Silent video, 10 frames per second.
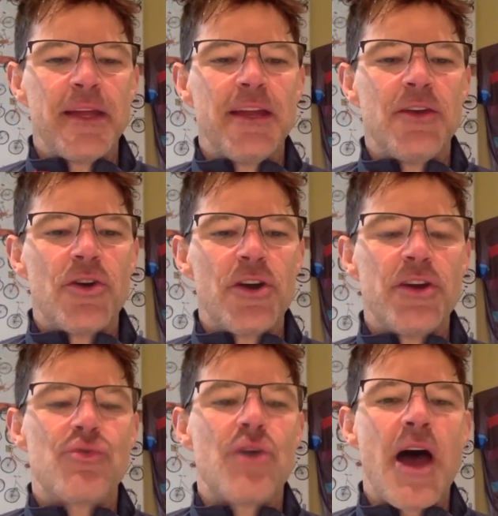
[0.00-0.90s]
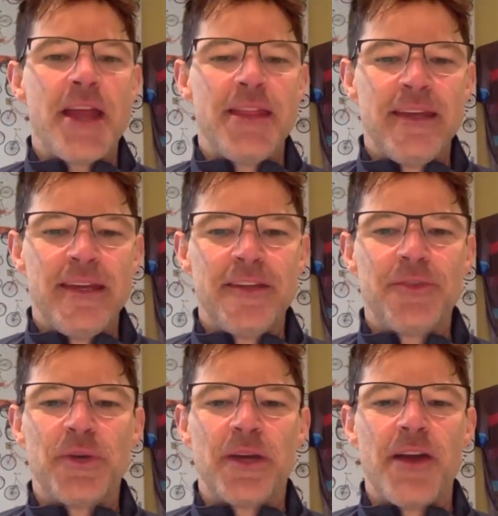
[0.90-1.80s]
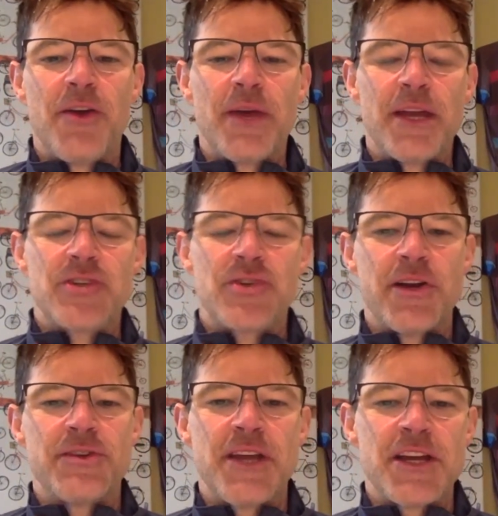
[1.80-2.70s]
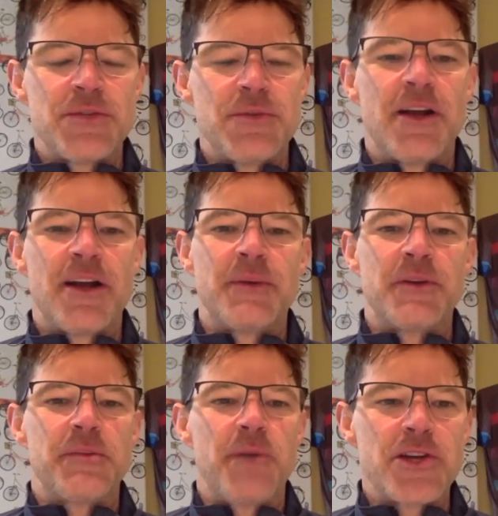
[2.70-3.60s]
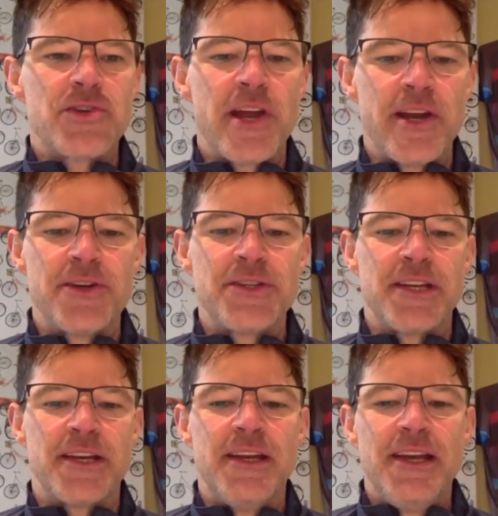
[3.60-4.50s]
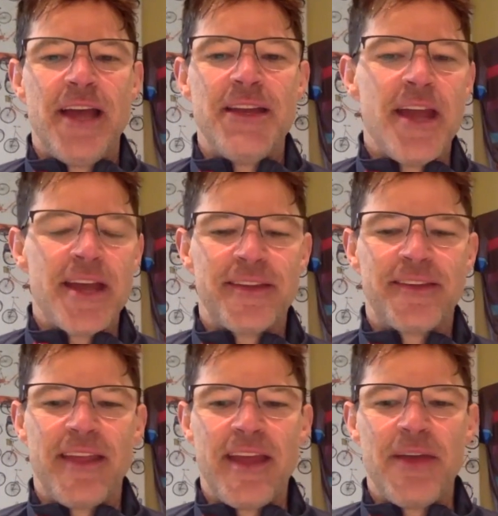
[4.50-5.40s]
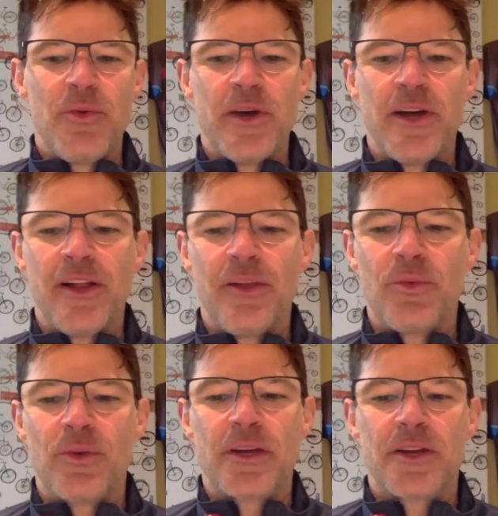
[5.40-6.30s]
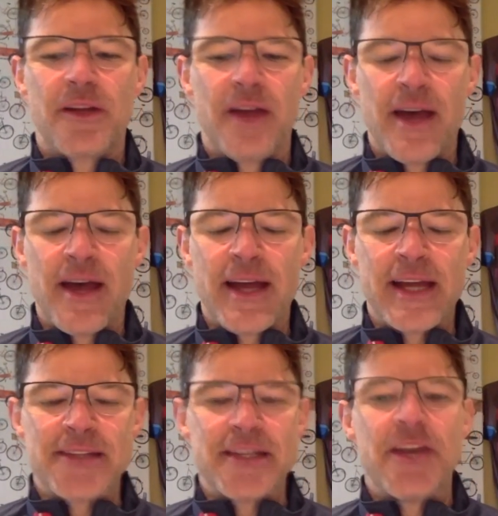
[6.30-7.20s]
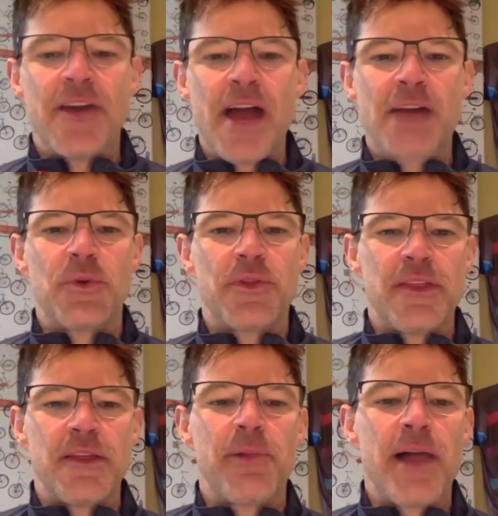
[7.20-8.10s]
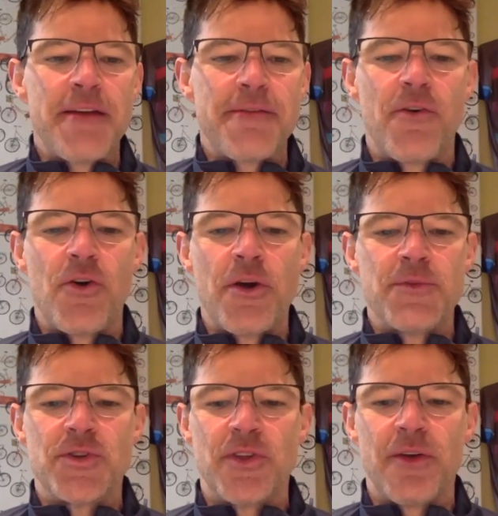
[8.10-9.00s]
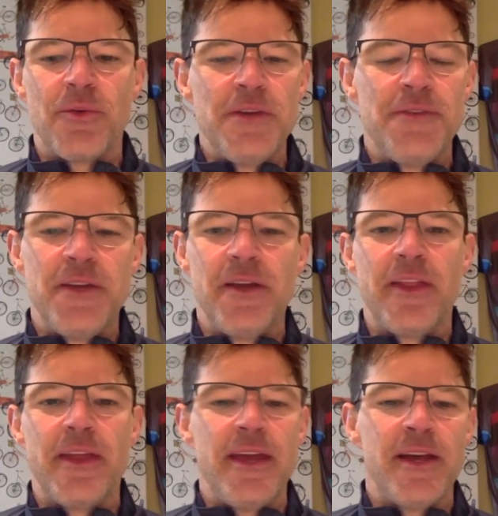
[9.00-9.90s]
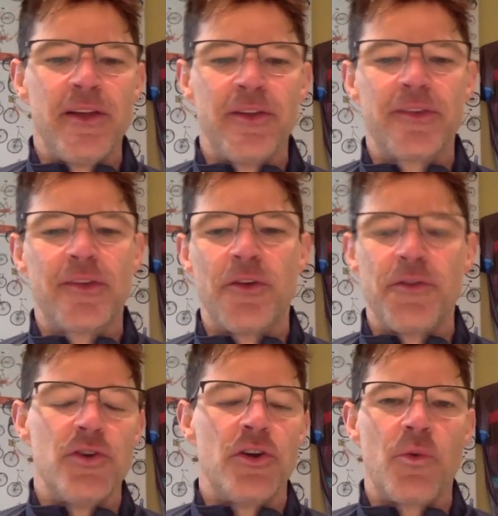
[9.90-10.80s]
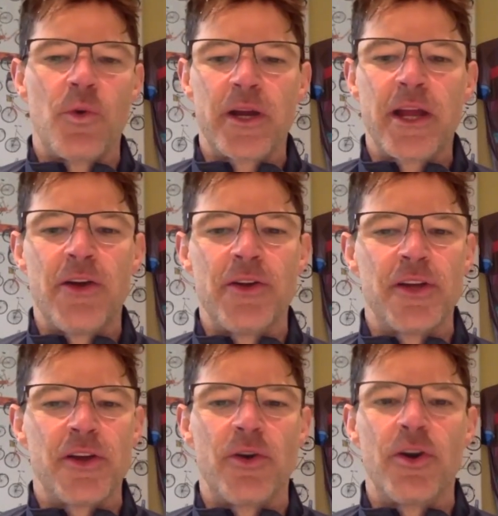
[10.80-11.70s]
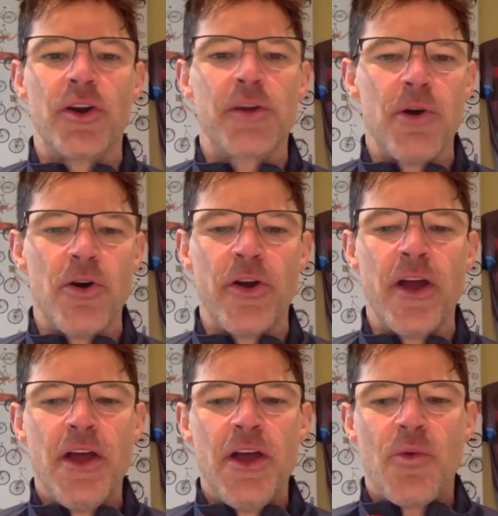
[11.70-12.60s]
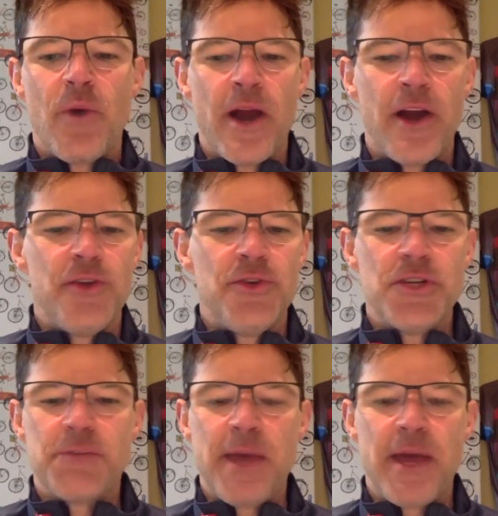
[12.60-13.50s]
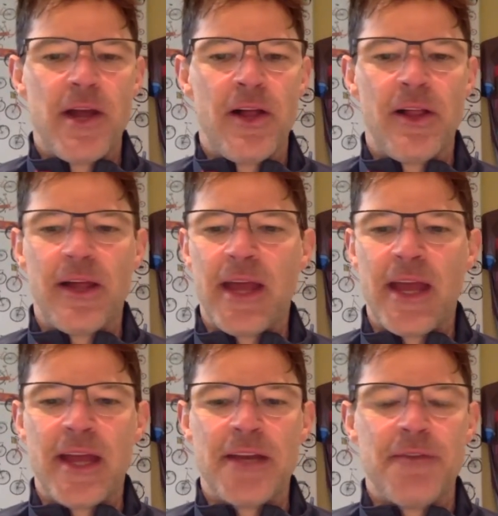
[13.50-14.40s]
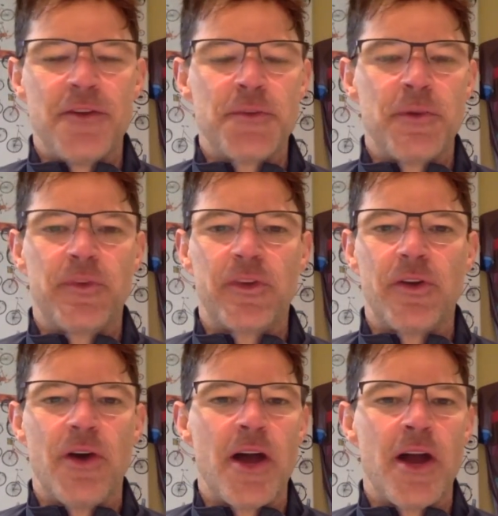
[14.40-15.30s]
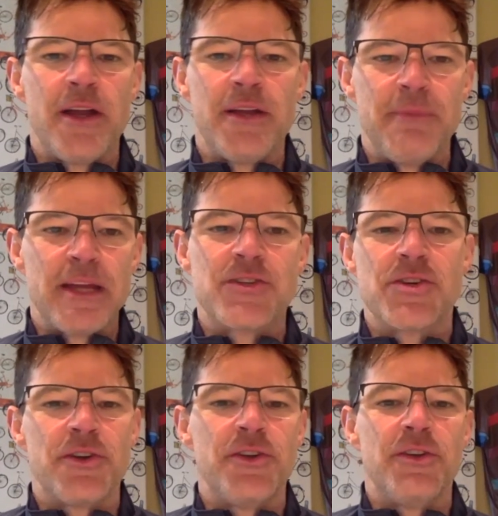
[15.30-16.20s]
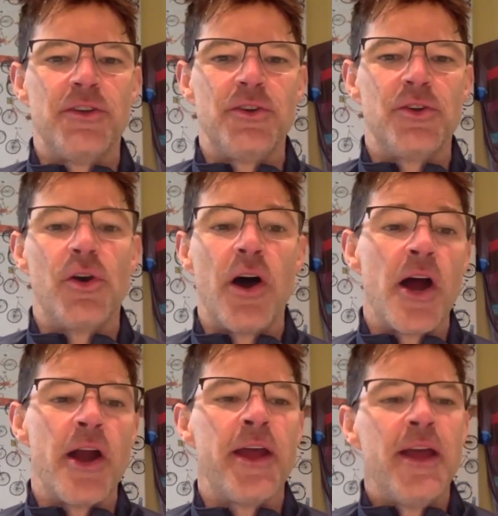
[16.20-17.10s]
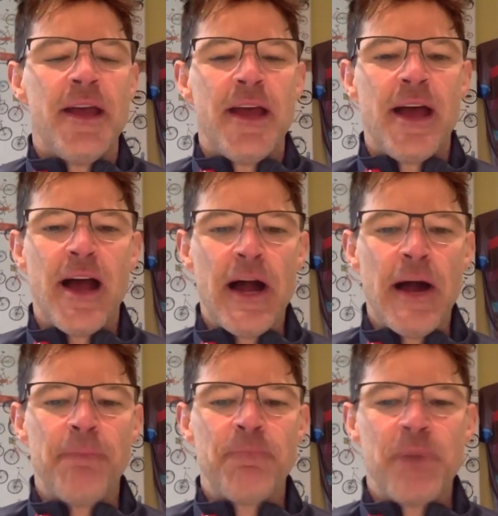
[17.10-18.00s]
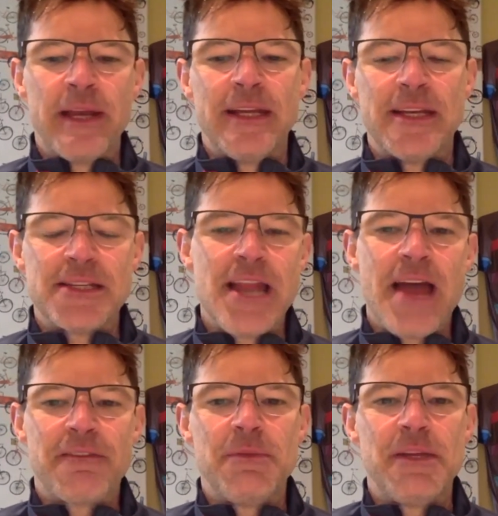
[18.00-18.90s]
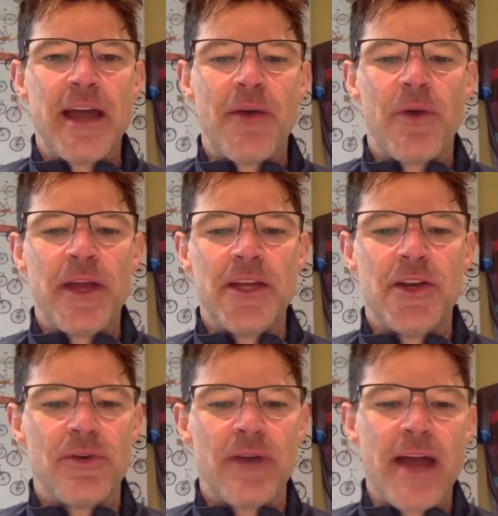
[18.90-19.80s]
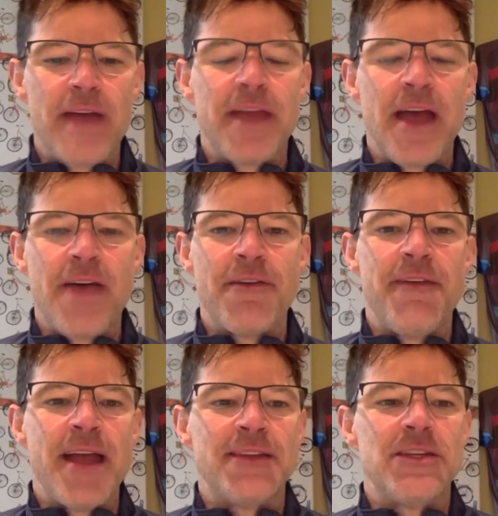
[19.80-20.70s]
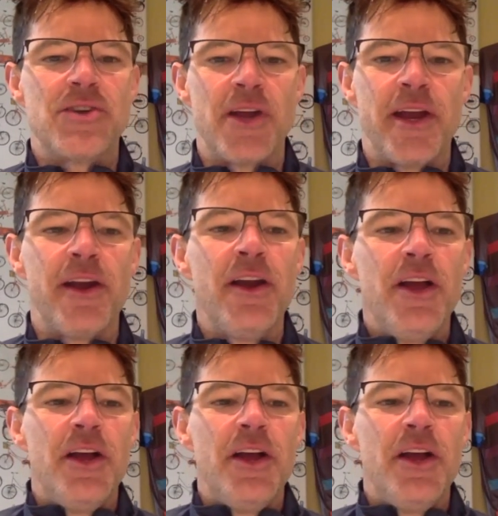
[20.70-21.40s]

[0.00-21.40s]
In order to ride these, I know we had a trainer session. We talked about smart trainers, and yes, they will, interact with the platform so that we feel the hills. Or if you're doing a workout, you can go erg mode, where you just pedal, and if you're supposed to go hard, it makes sure you go hard. But it doesn't have to be that way. You don't have to have a fancy trainer.